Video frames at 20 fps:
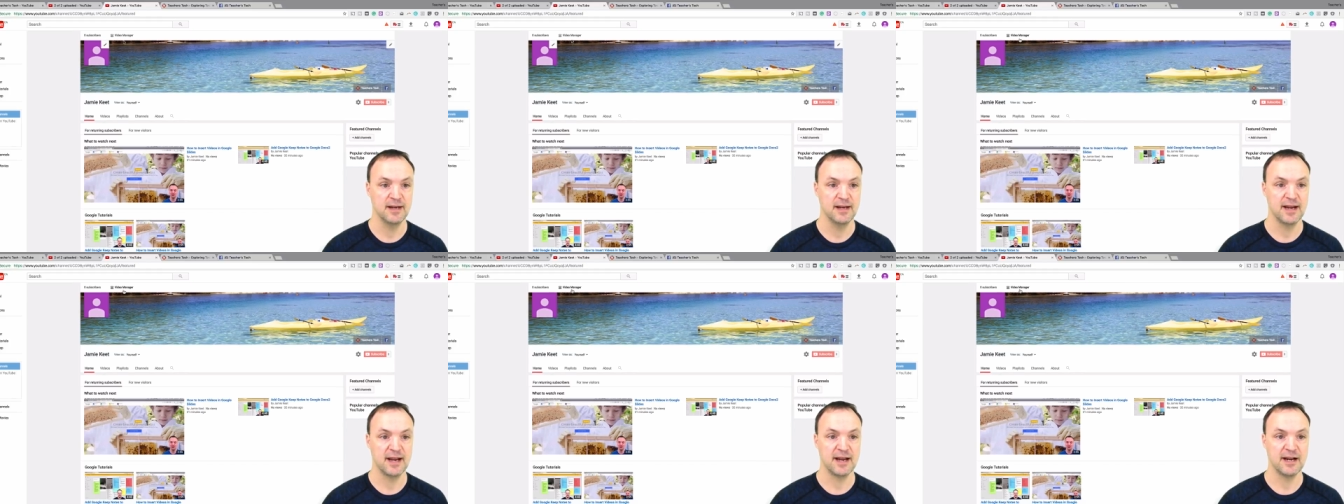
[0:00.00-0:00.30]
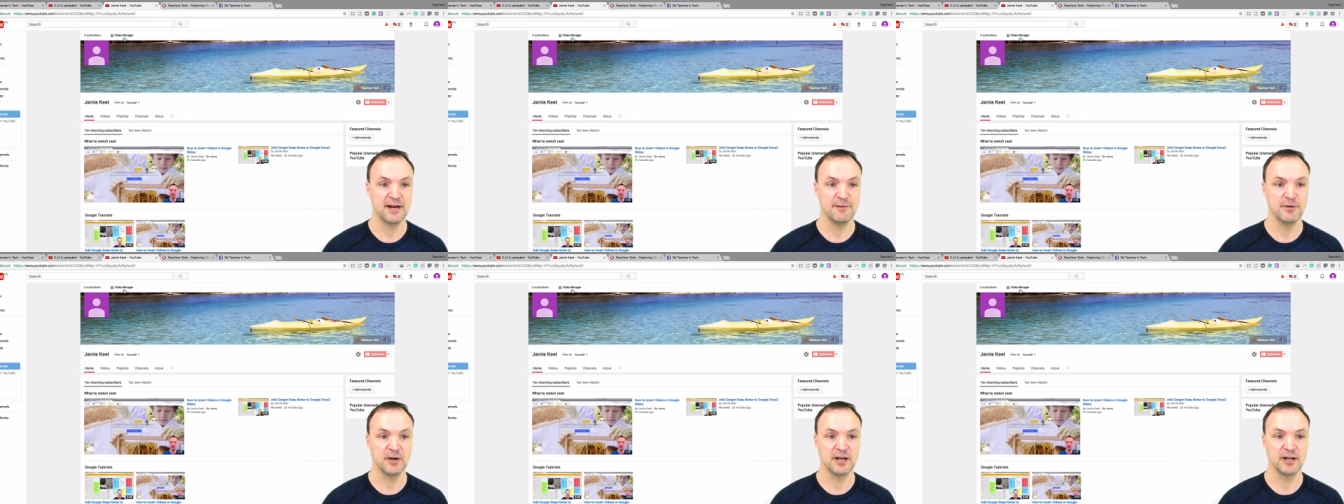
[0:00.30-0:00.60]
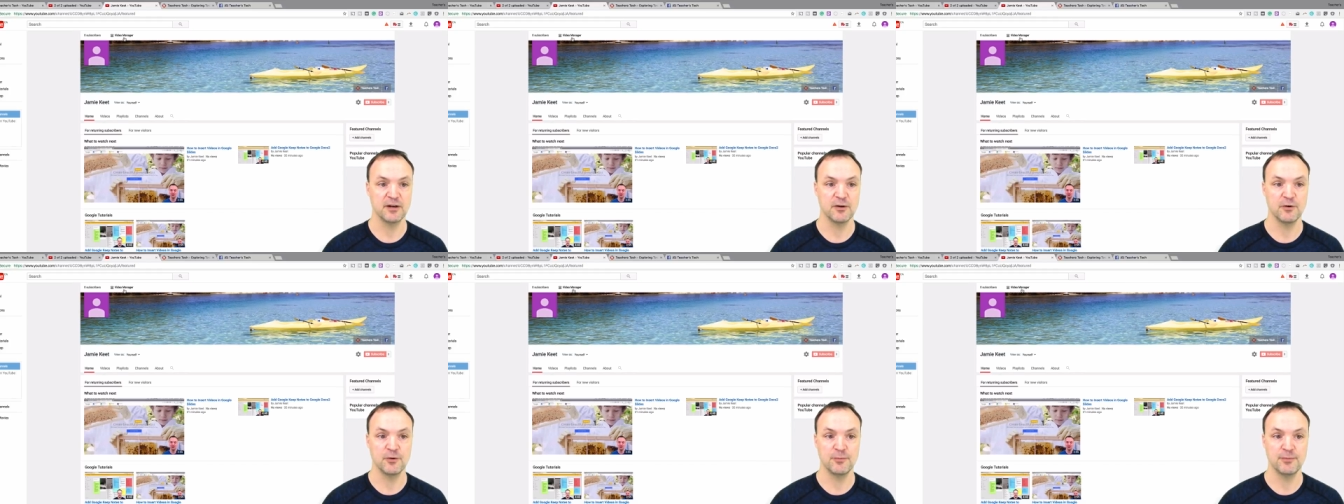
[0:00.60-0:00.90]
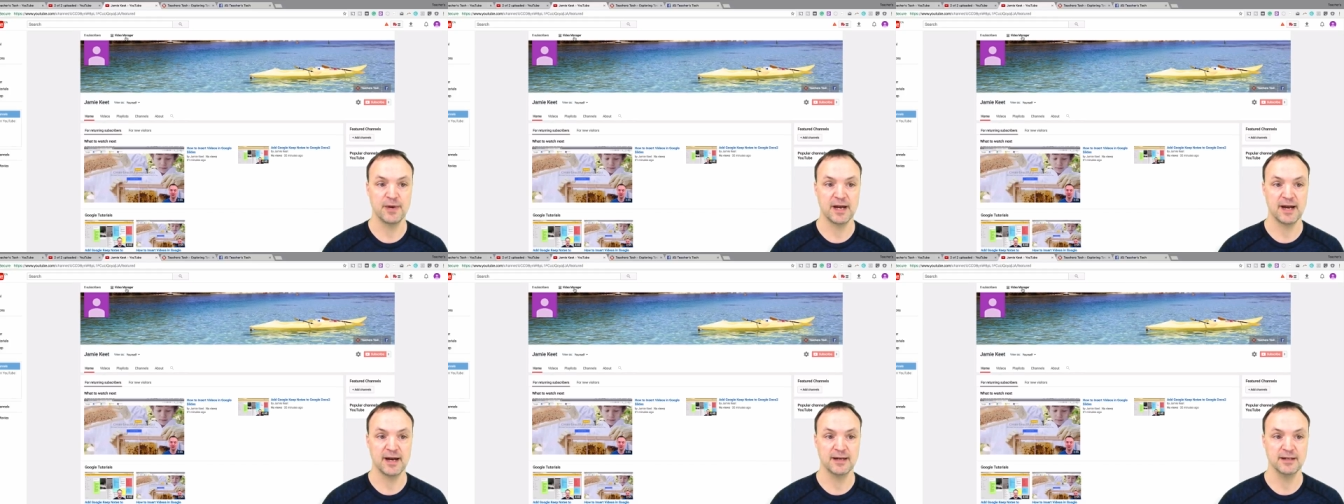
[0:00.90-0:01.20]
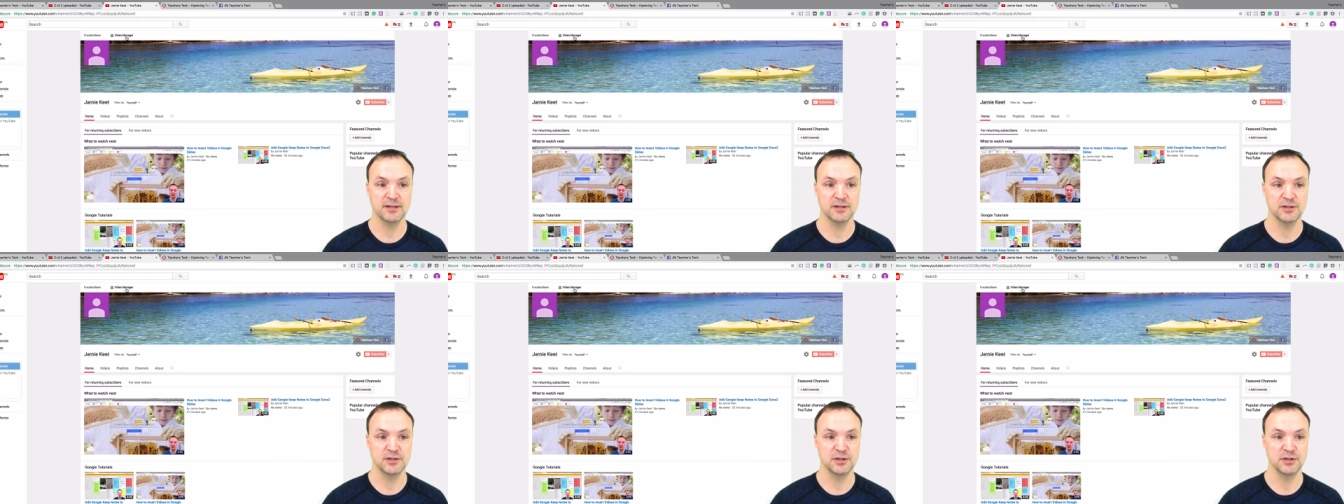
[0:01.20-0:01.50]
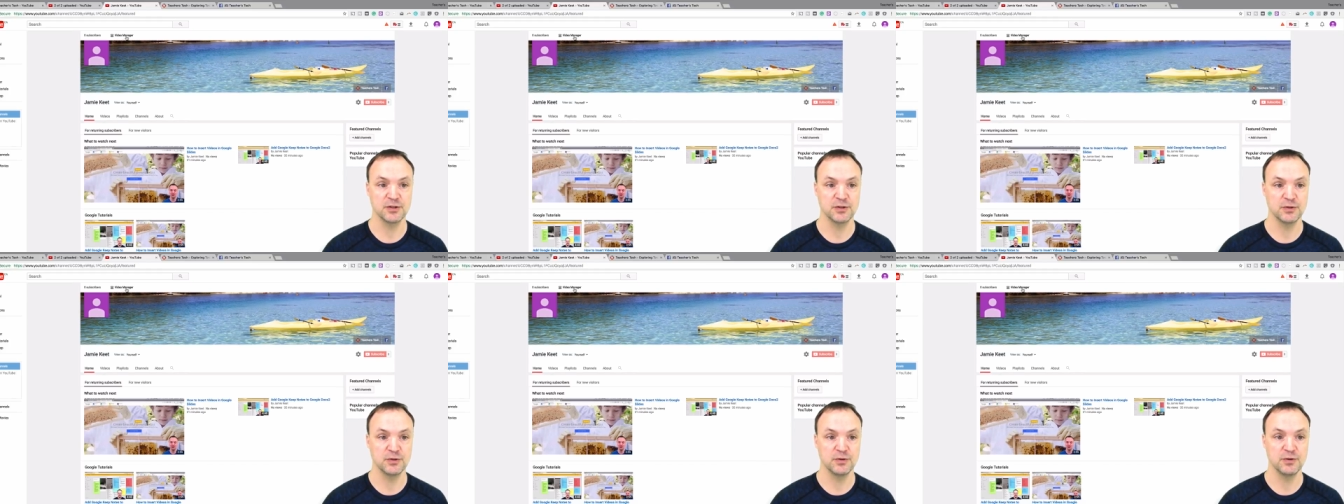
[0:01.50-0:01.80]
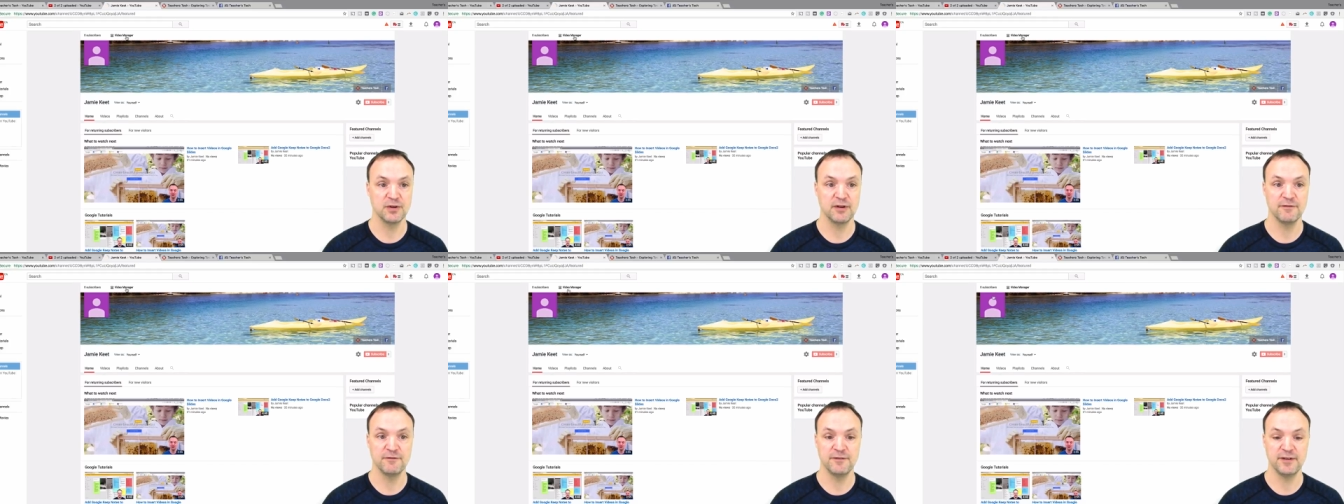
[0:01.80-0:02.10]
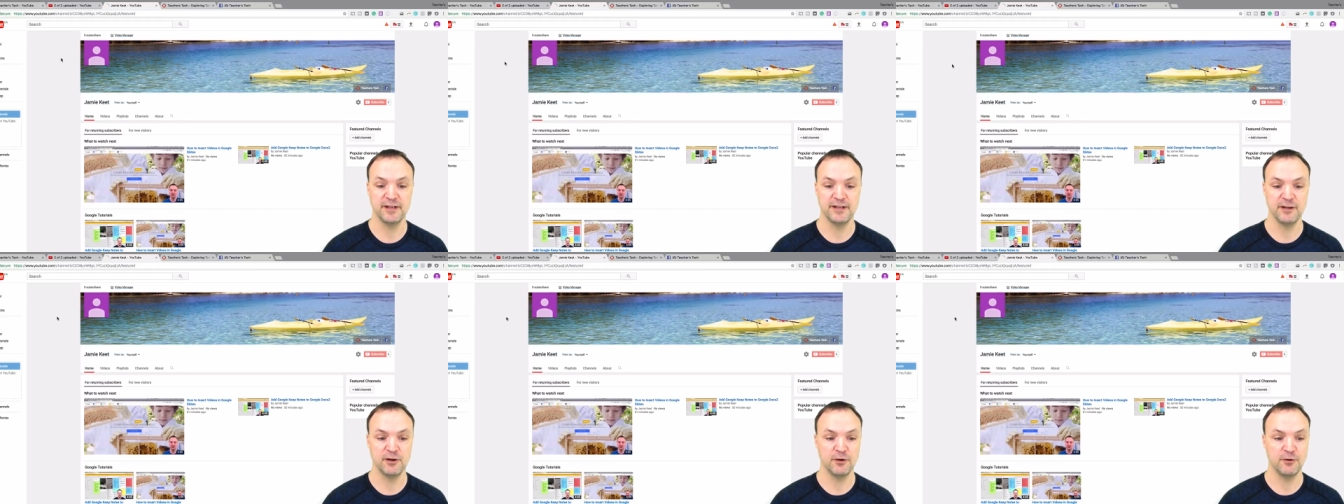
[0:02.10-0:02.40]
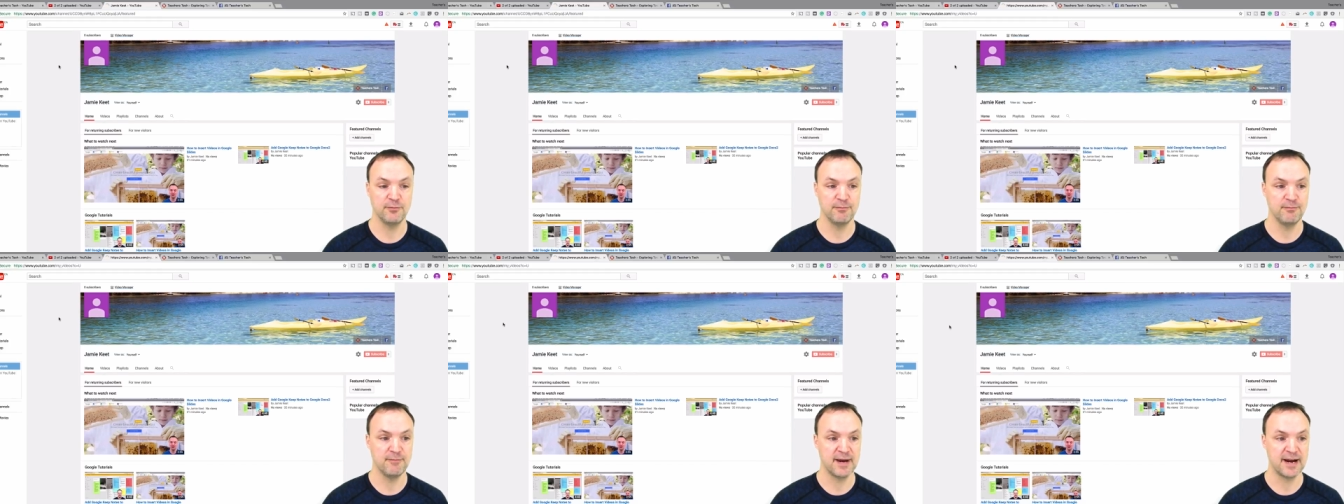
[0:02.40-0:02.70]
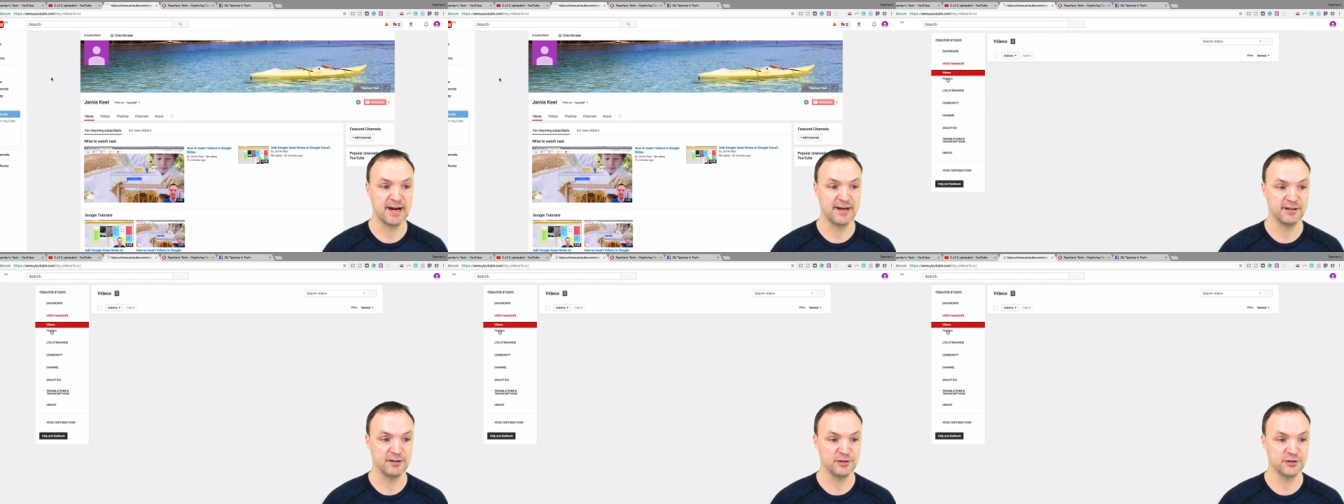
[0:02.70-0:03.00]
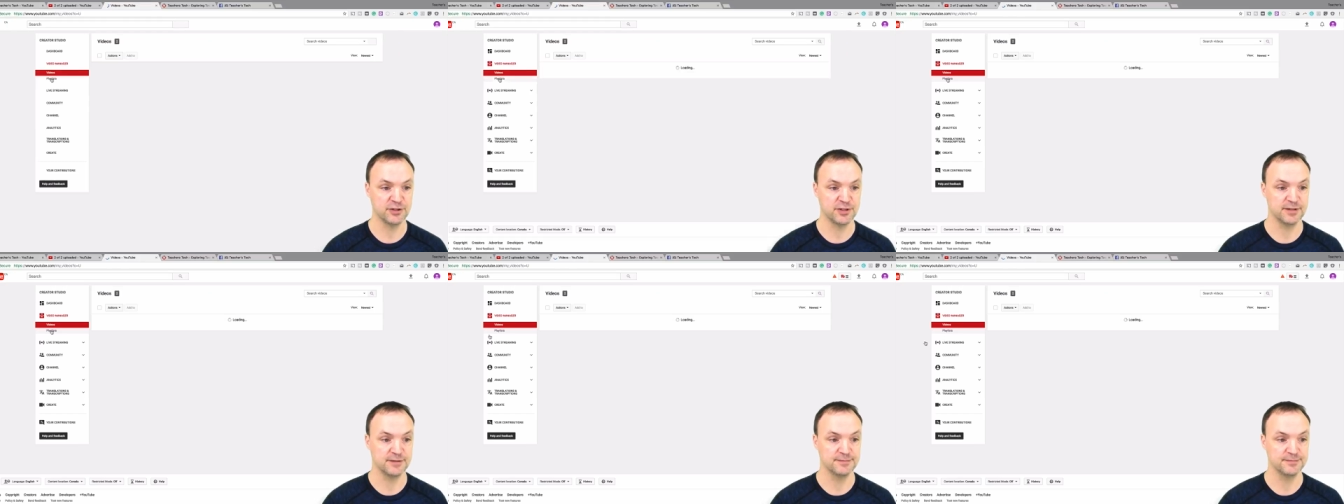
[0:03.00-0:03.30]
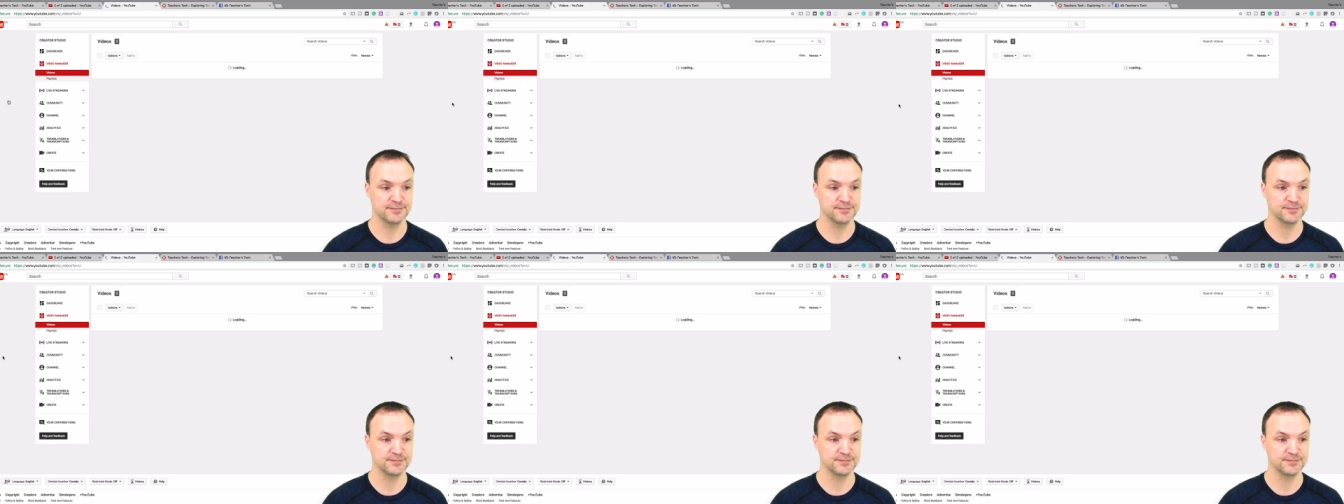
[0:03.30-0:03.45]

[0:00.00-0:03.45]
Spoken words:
And I'm going to go back to Video Manager.